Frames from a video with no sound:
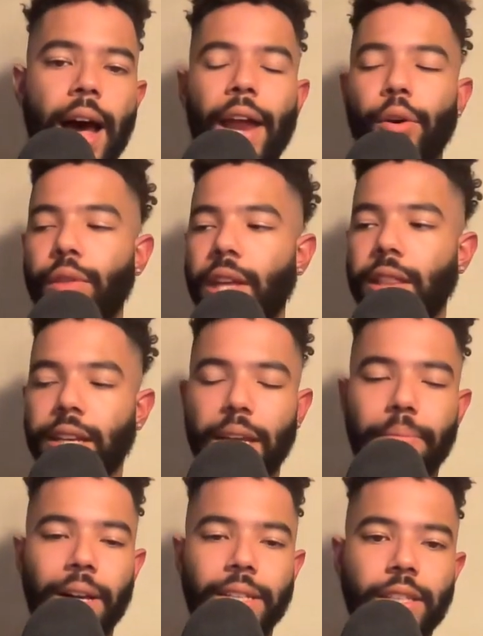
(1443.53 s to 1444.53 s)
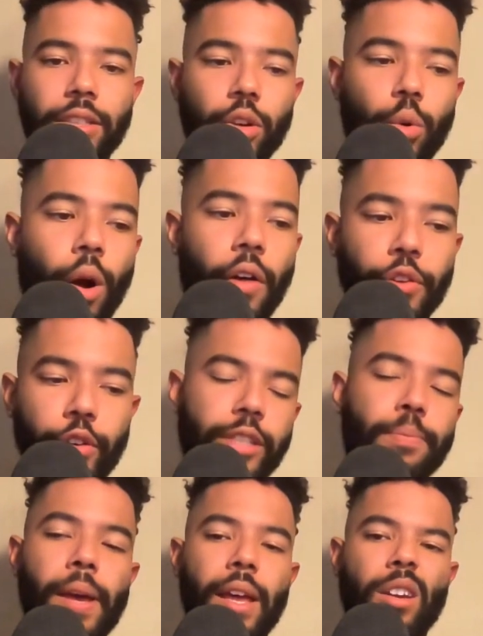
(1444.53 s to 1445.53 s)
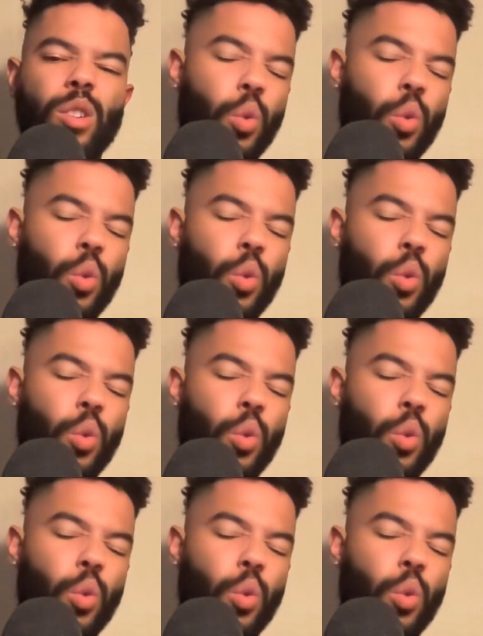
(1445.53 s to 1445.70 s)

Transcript: I don't think the D-backs need to go out there and spend